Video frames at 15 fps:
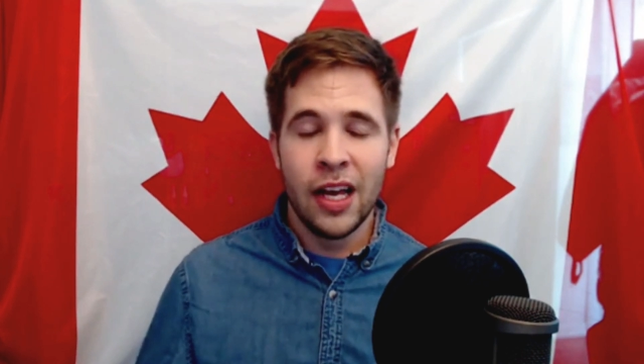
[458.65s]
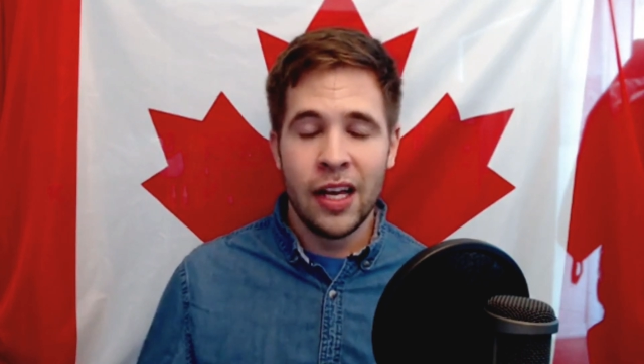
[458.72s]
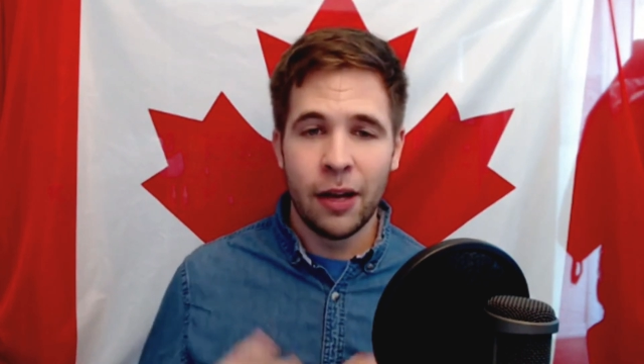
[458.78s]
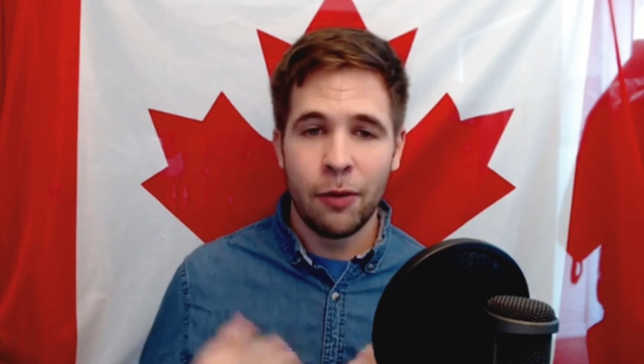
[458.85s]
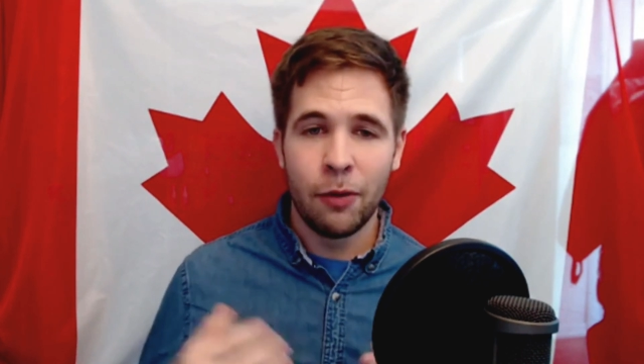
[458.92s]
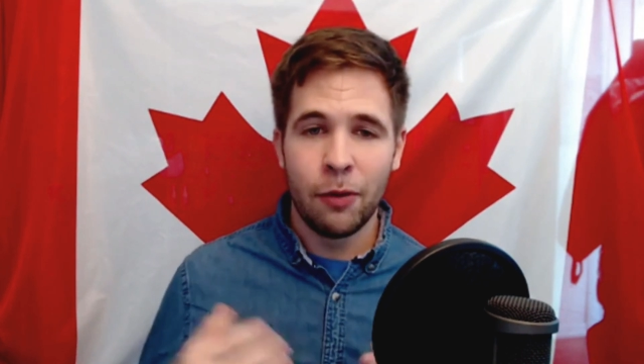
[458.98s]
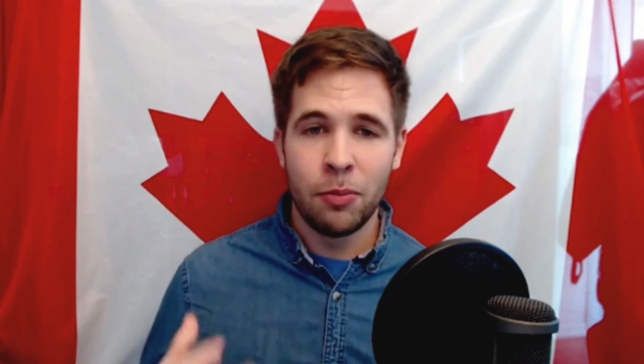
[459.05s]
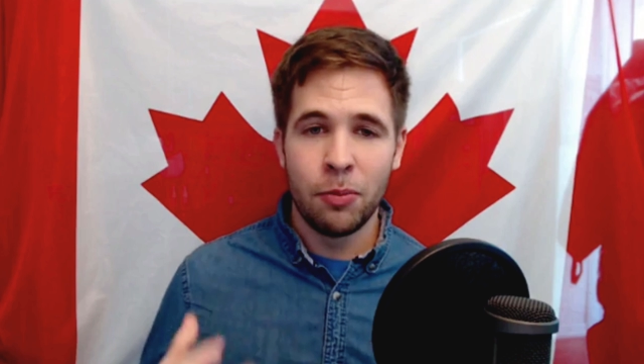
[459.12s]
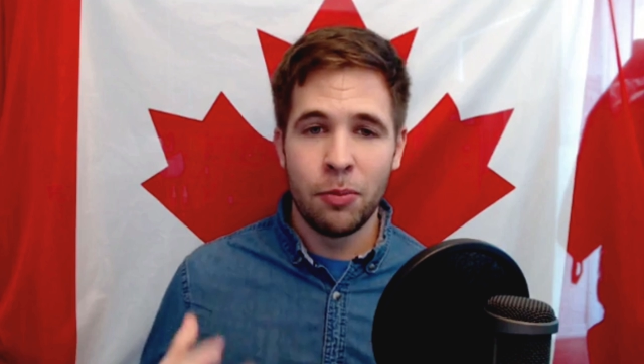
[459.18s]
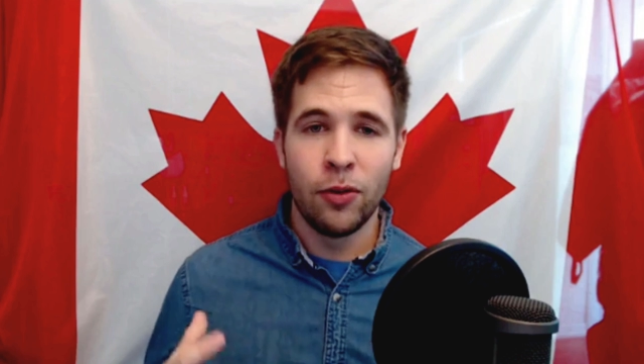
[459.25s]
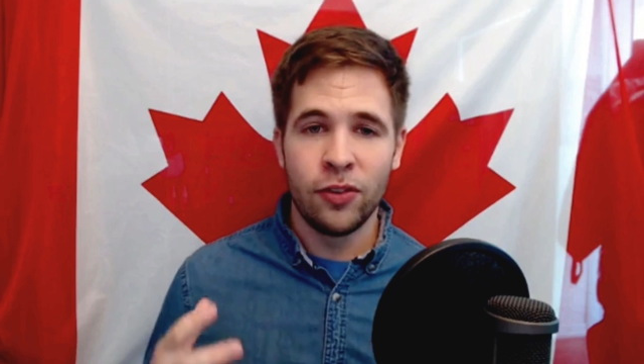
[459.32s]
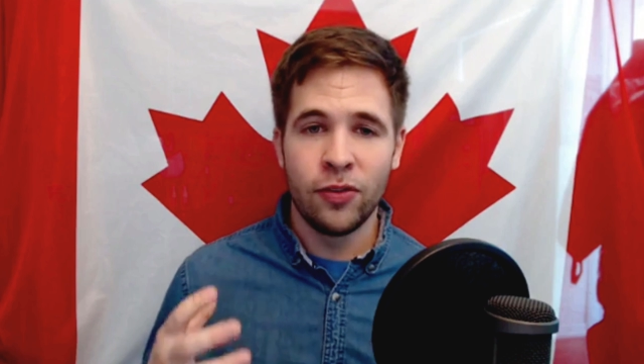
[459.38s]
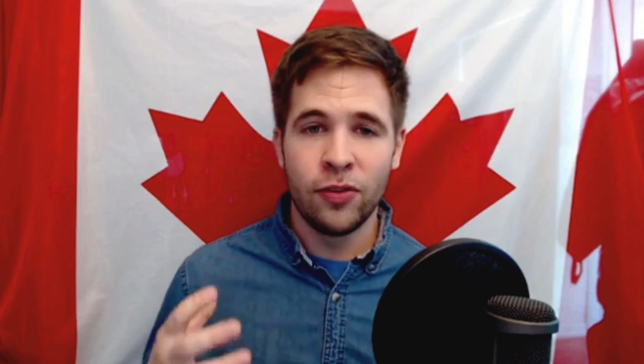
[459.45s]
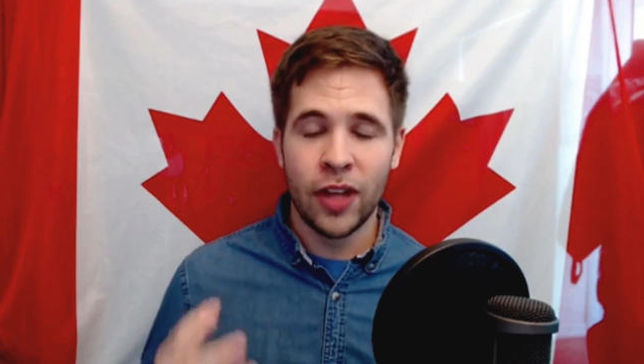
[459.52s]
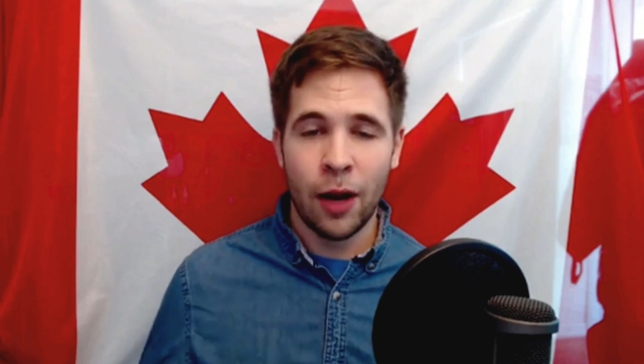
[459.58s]
that we
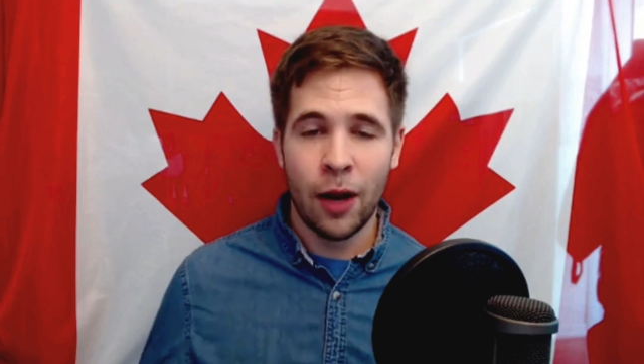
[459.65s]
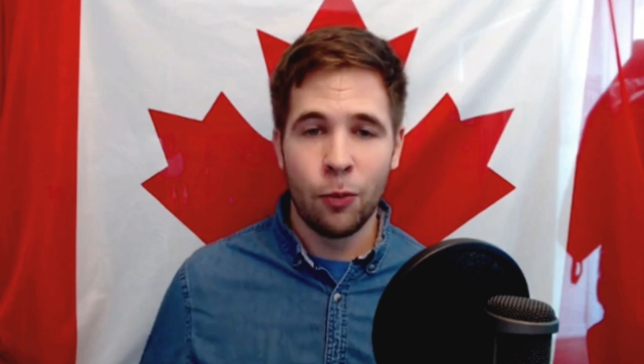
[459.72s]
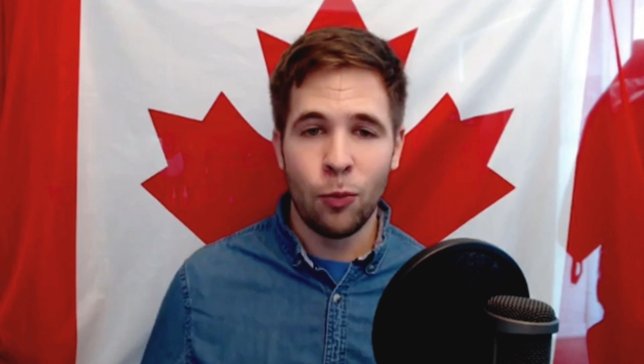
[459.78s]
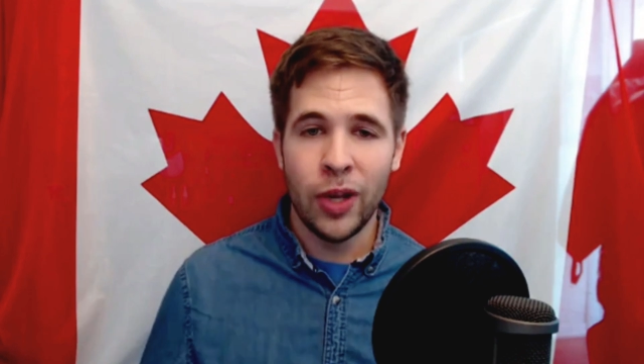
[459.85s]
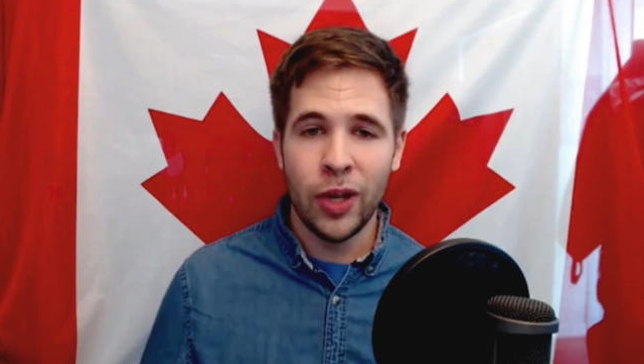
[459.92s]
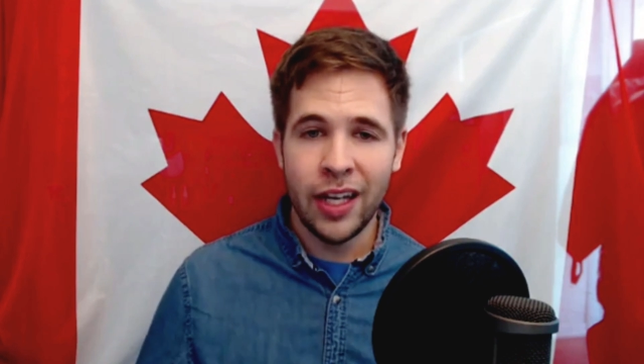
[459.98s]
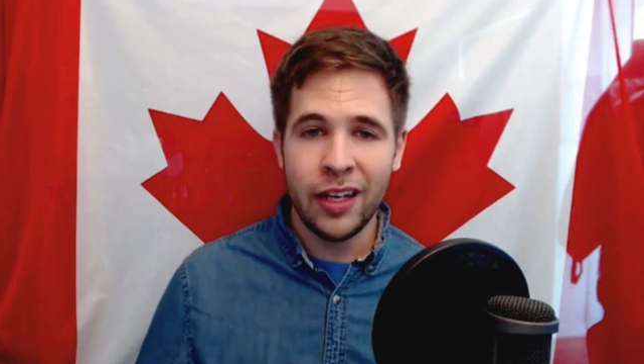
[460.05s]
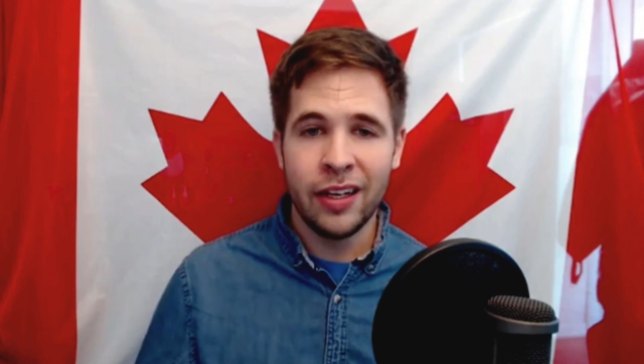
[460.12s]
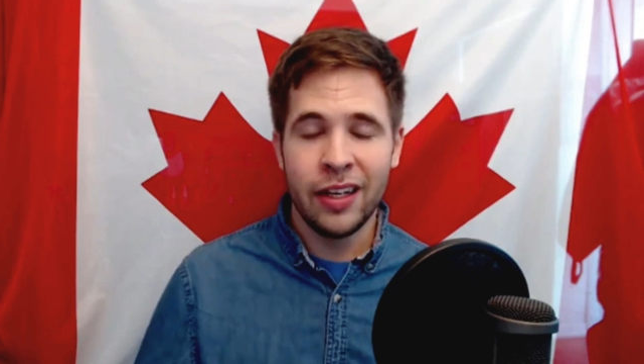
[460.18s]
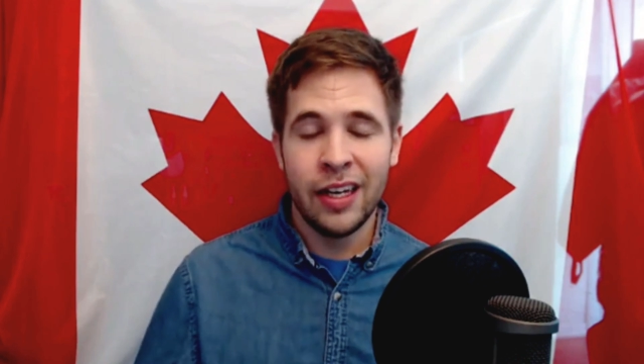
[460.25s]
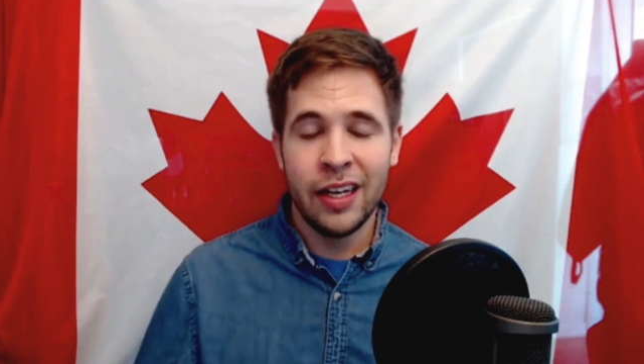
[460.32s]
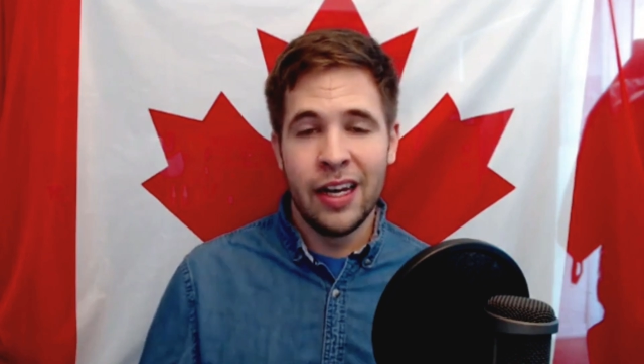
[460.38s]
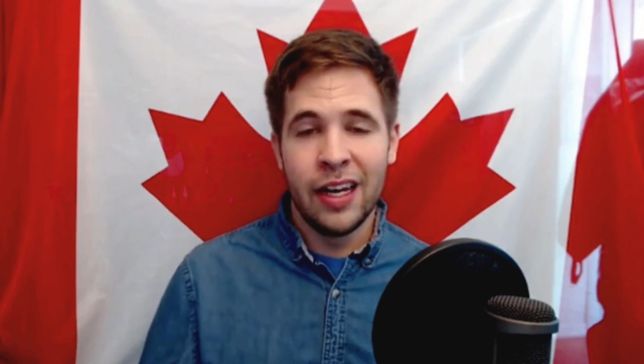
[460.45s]
post for that week.